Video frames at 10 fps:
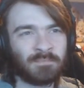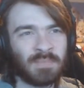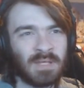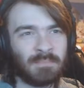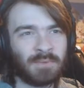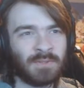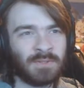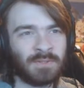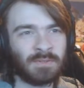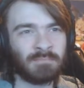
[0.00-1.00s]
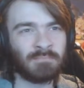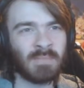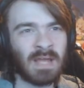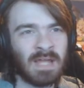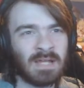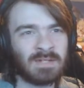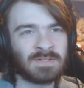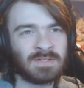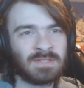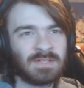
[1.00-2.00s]
people made
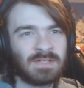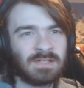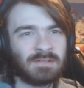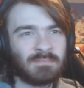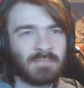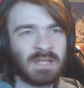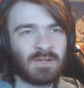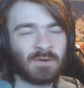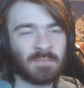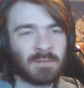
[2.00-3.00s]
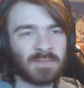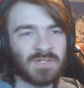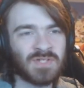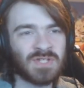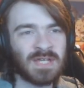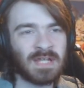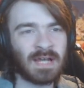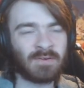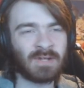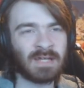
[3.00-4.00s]
me not be able to see
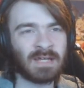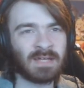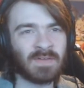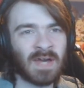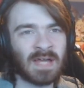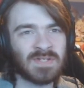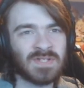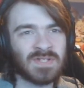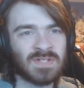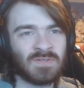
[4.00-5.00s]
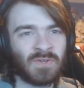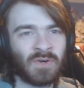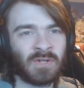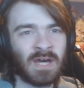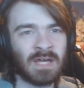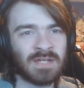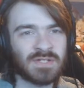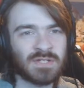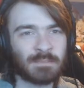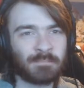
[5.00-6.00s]
down here. That's not
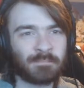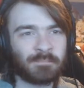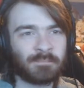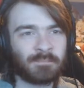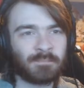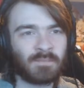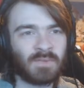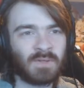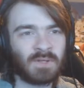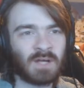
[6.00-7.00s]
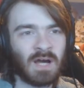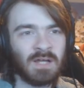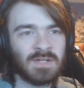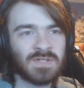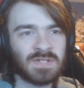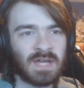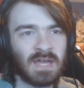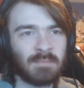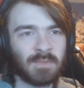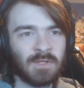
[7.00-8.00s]
nice. Can't
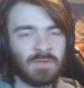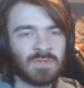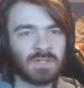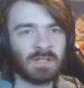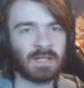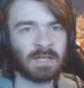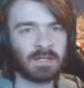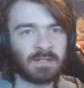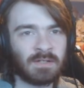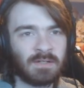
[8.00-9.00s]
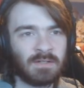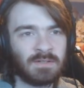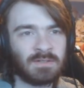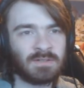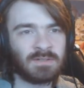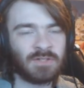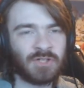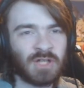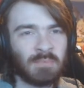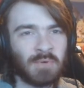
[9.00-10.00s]
escape used lick.
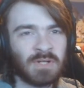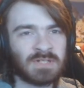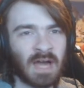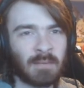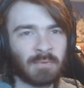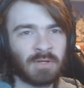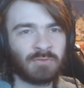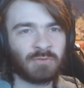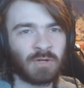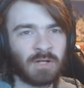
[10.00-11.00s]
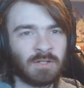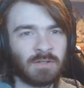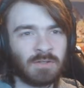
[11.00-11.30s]
Should I put Kadabra in front?